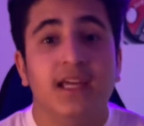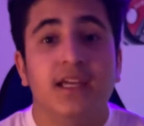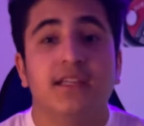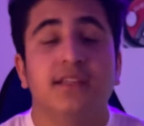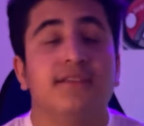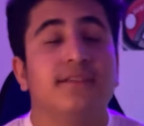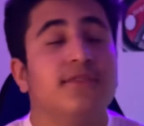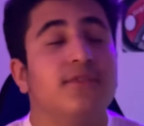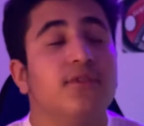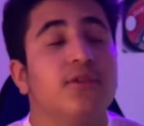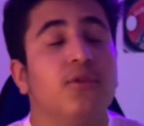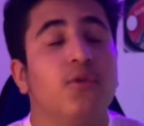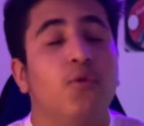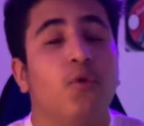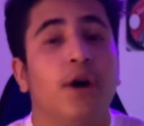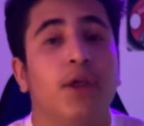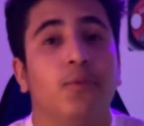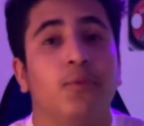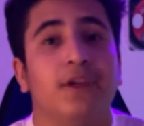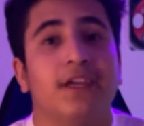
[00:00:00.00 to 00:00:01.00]
So
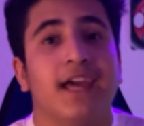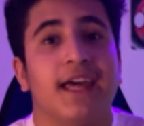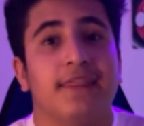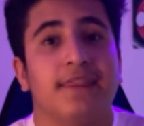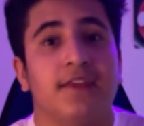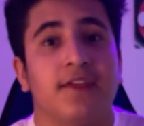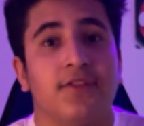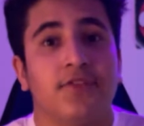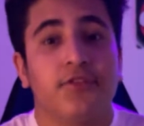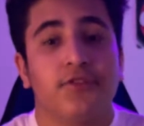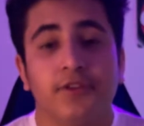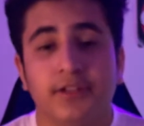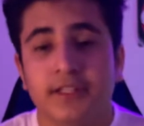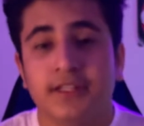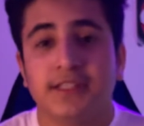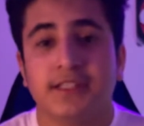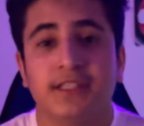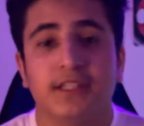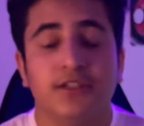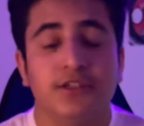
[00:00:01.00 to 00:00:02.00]
when we get the
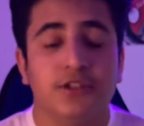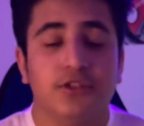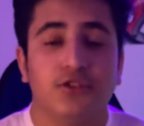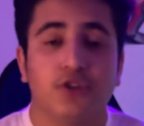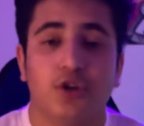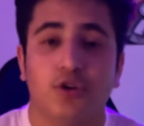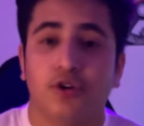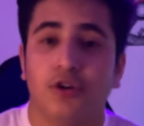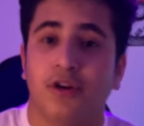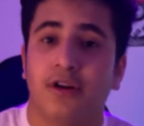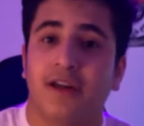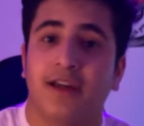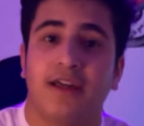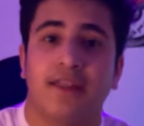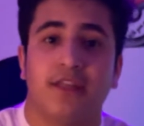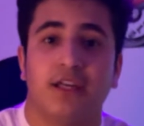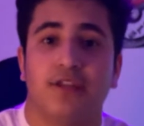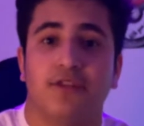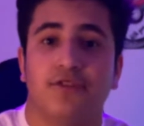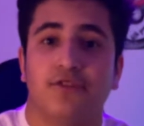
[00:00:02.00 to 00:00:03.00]
13 series, so we're gonna
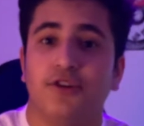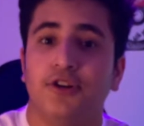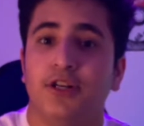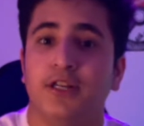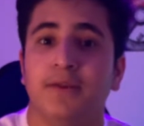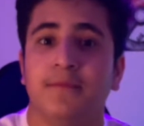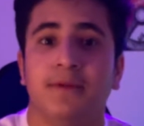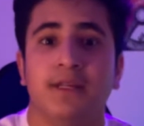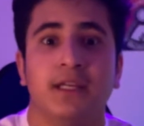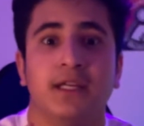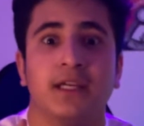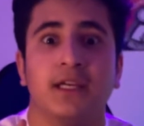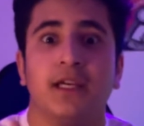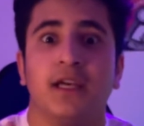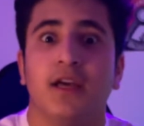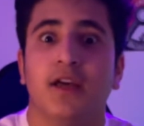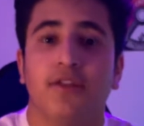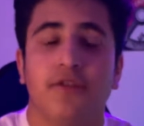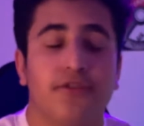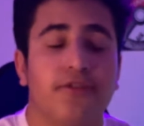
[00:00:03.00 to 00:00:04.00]
get the 13
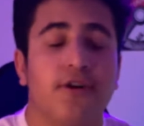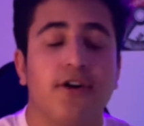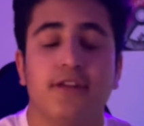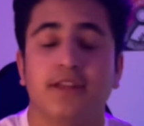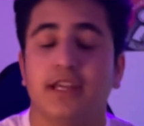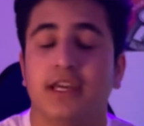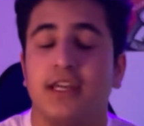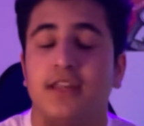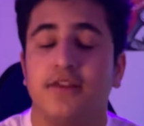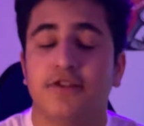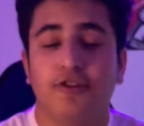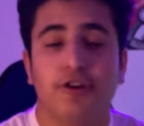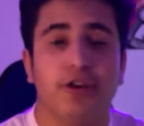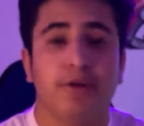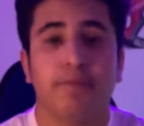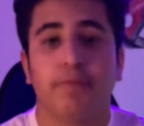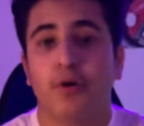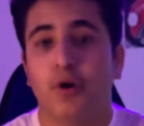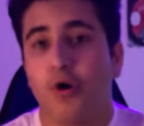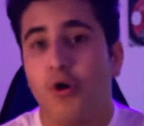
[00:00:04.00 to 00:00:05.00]
mini, 13,
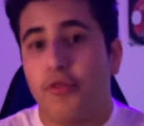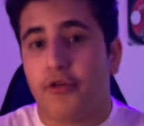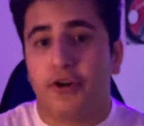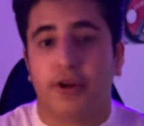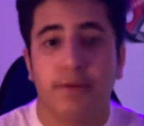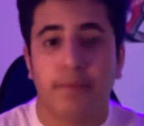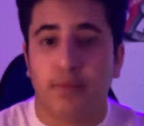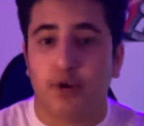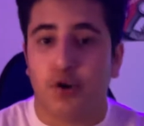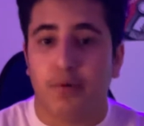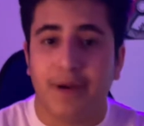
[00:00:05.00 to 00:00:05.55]
13 Pro, 13 Pro